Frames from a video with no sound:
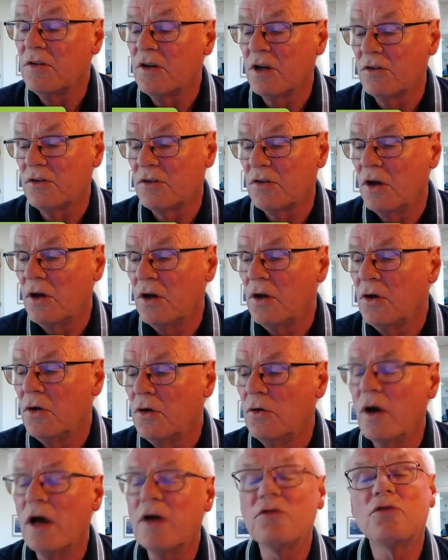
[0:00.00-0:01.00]
heatings,
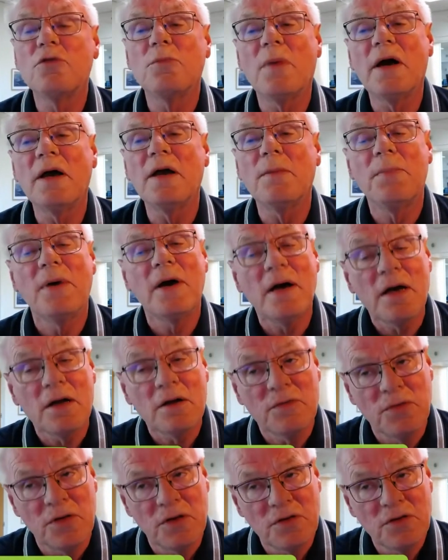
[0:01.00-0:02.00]
you have to buy a part
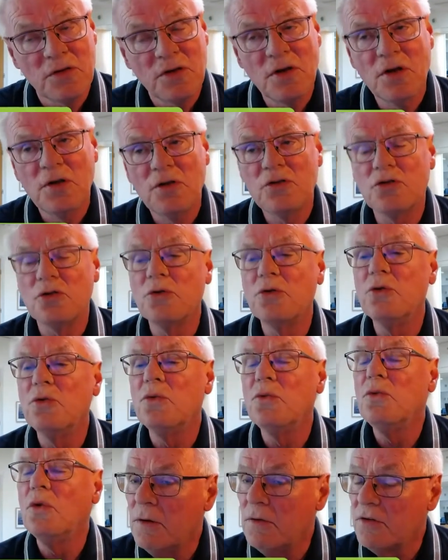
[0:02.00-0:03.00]
of it. So
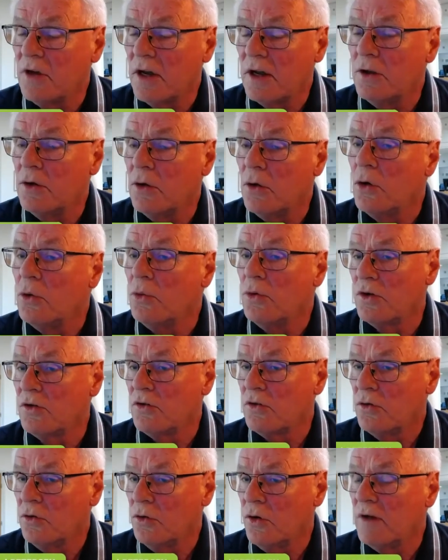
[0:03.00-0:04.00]
you exactly own it.
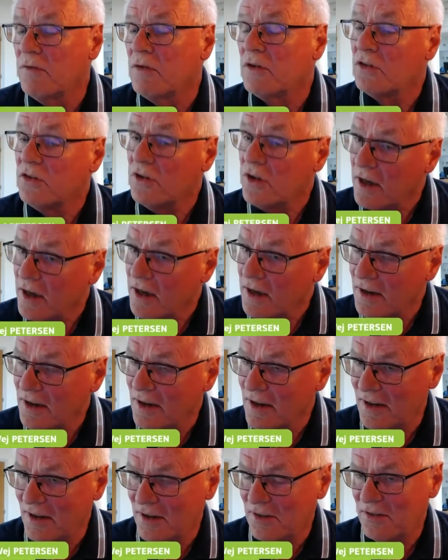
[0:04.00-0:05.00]
You have a share
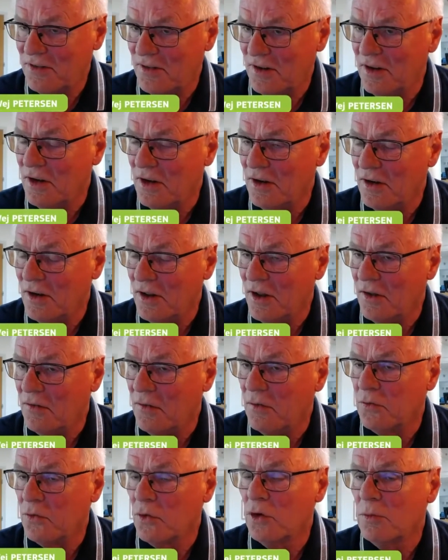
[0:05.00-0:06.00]
in it in
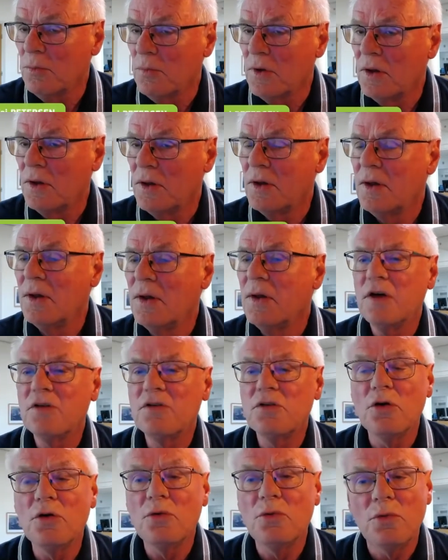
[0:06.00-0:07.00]
the firm.
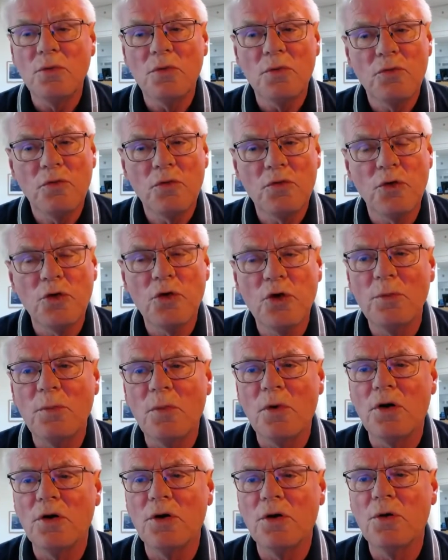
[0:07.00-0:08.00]
There's no
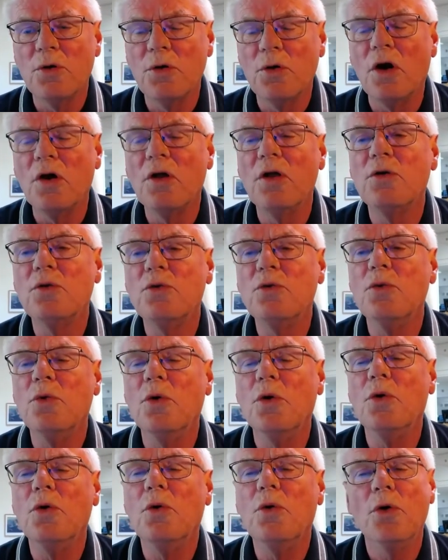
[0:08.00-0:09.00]
firm or no other who
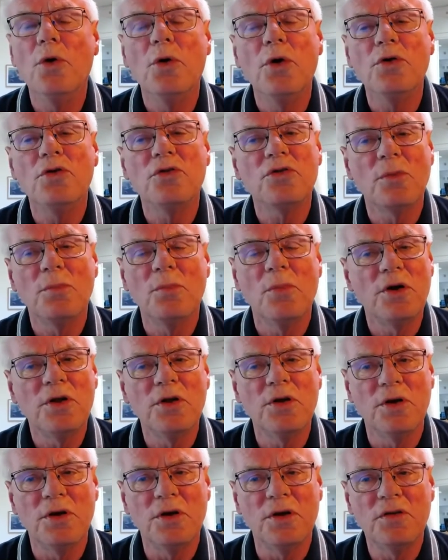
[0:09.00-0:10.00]
earns some
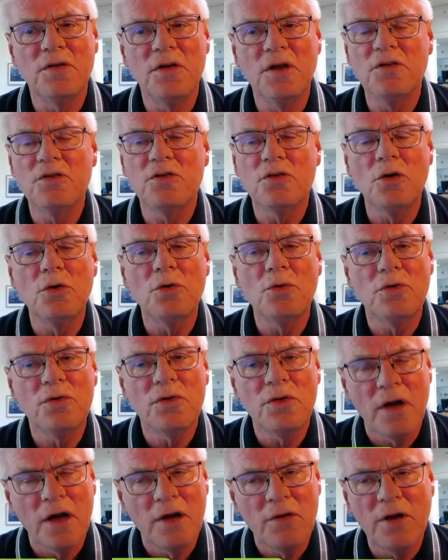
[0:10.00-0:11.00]
money on it. It's go
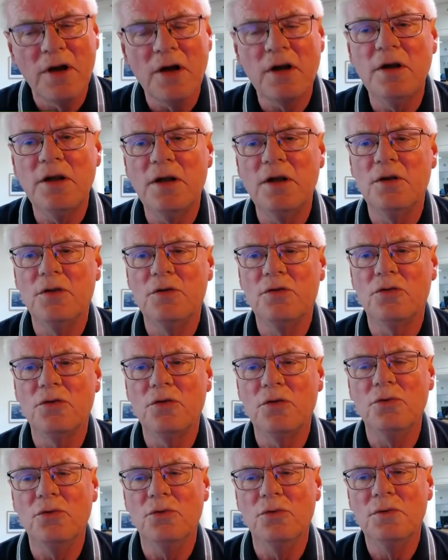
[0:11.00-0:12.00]
directly to
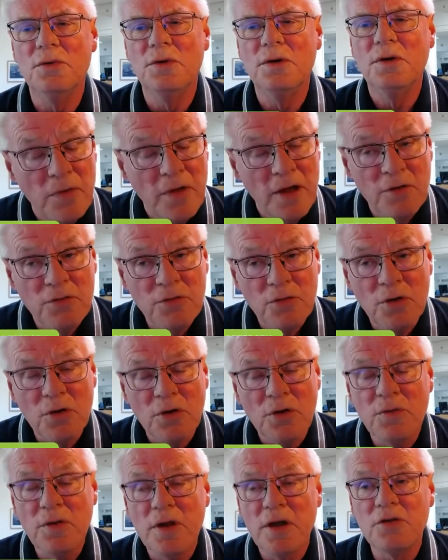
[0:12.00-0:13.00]
you.
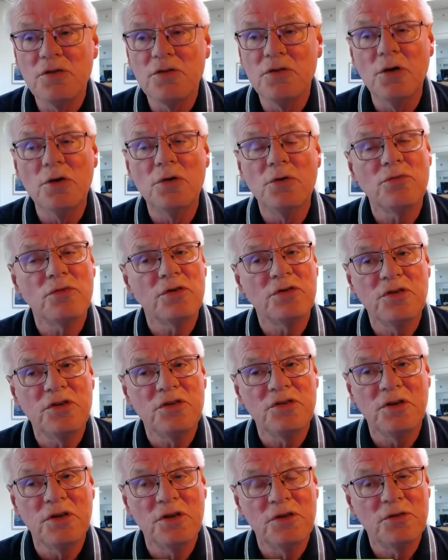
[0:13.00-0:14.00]
Therefore, there's no
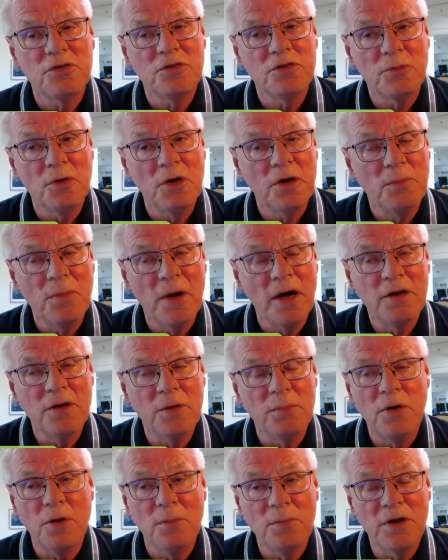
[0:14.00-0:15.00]
resistance by
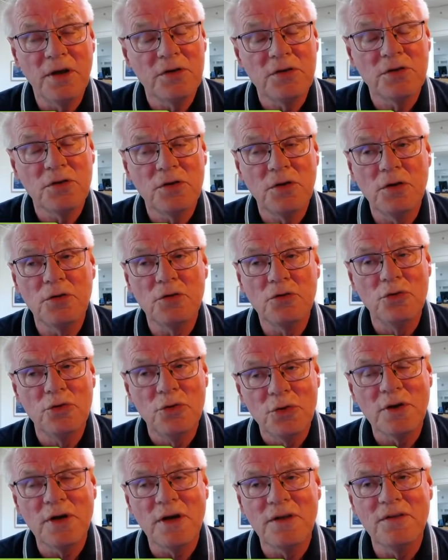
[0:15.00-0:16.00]
the public to
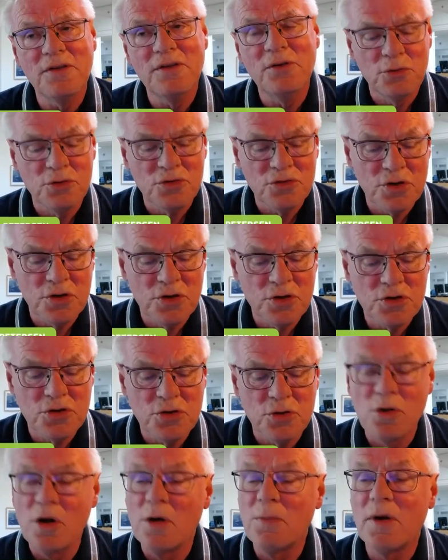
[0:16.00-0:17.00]
look at those
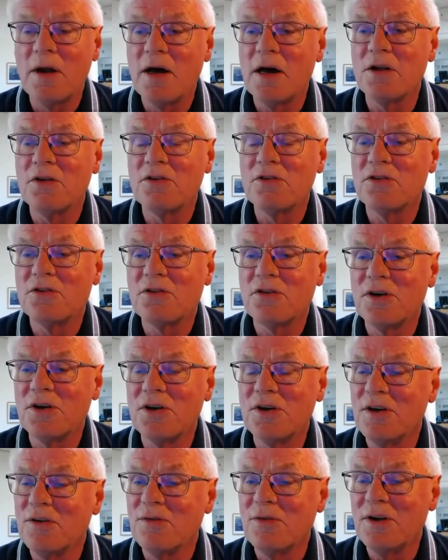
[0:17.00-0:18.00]
solar plants
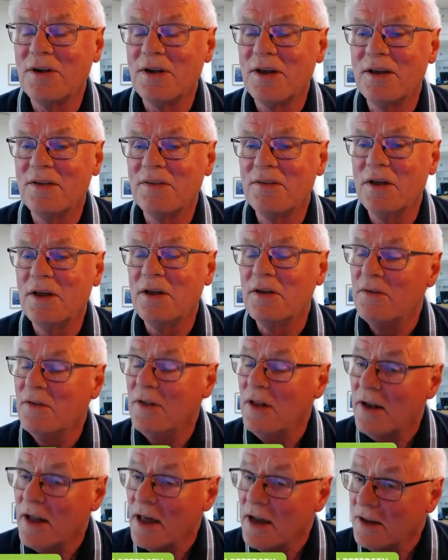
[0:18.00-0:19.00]
every day.
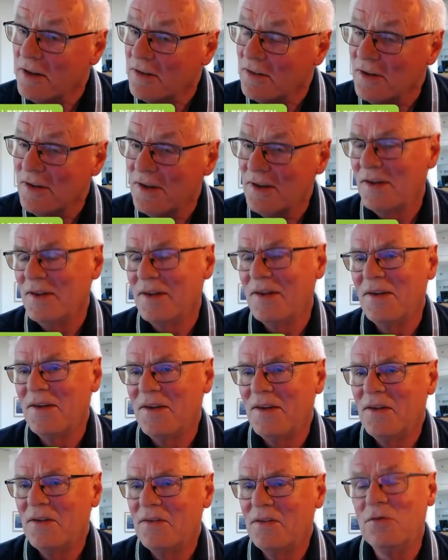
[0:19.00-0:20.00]
They like
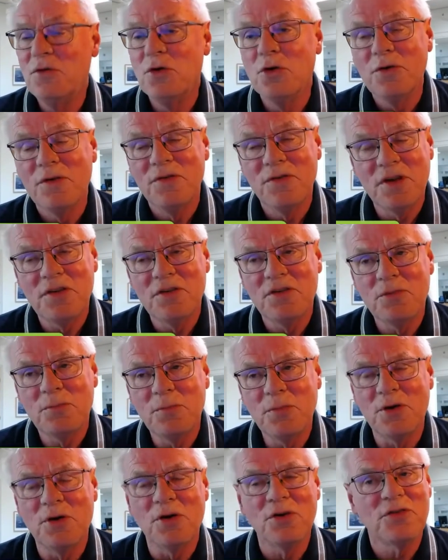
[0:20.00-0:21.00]
the view of it
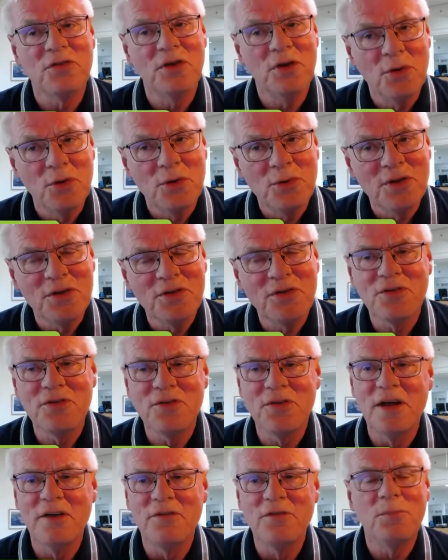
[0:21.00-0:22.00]
because they own it.
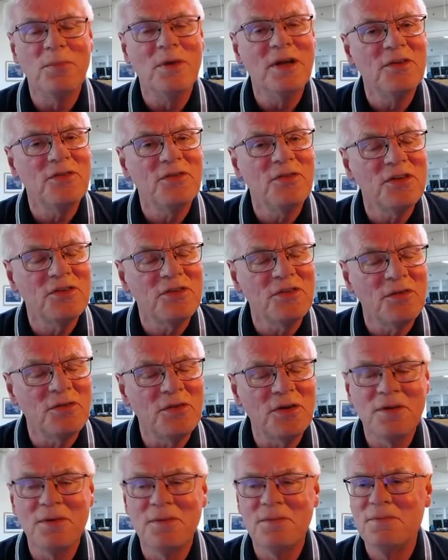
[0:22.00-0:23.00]
They have benefits of
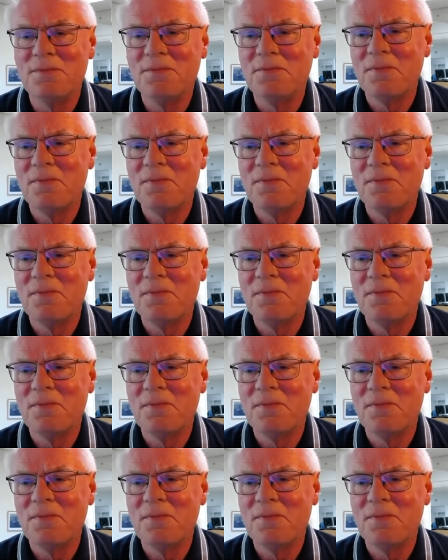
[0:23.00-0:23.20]
it.